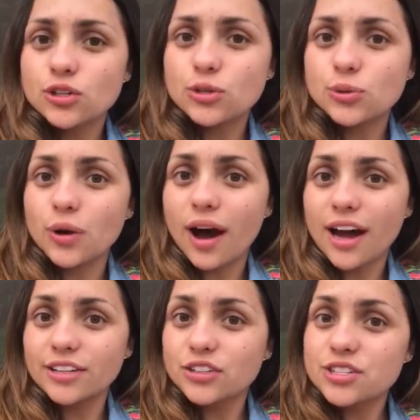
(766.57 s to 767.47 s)
to
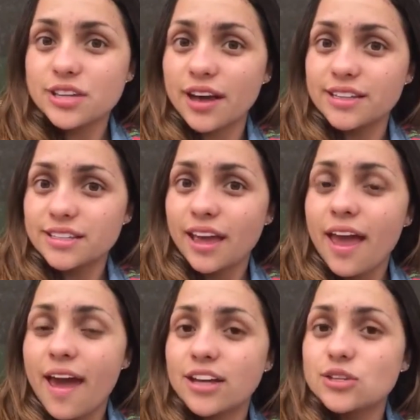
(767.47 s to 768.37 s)
understand
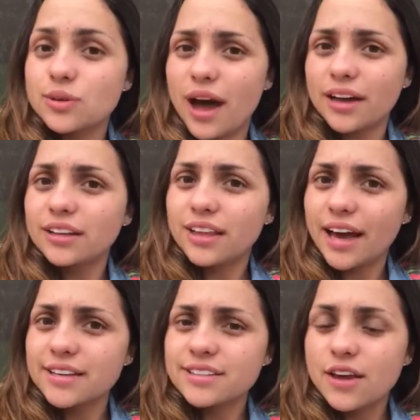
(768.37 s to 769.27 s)
and to
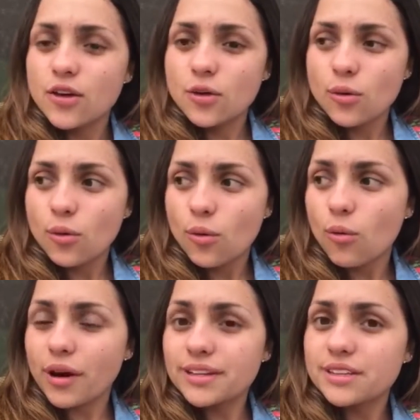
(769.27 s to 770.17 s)
analyze
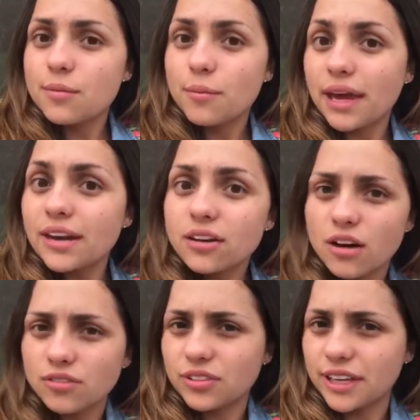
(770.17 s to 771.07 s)
what is the main
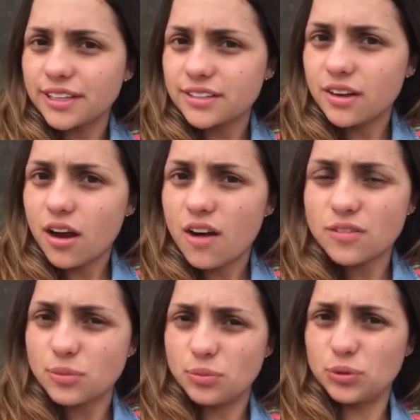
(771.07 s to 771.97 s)
conflict
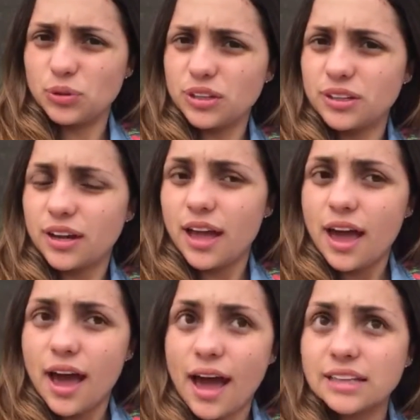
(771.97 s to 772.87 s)
of the book
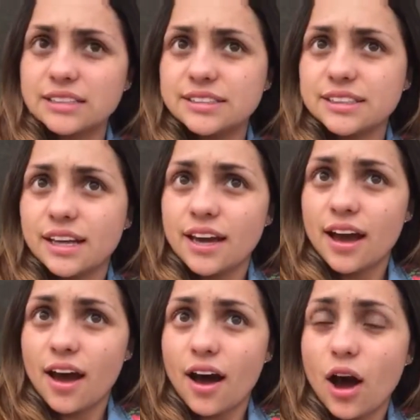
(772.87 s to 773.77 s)
and
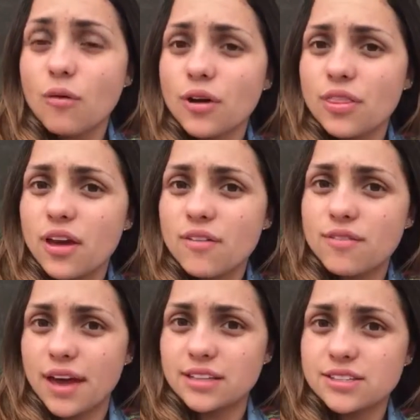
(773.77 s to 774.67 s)
how are the
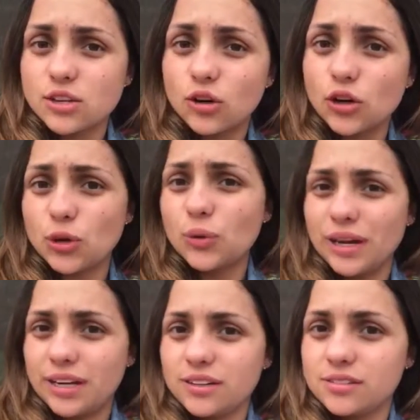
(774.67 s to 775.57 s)
events
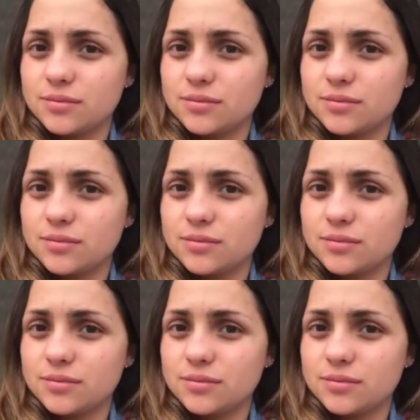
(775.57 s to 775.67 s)
occurring.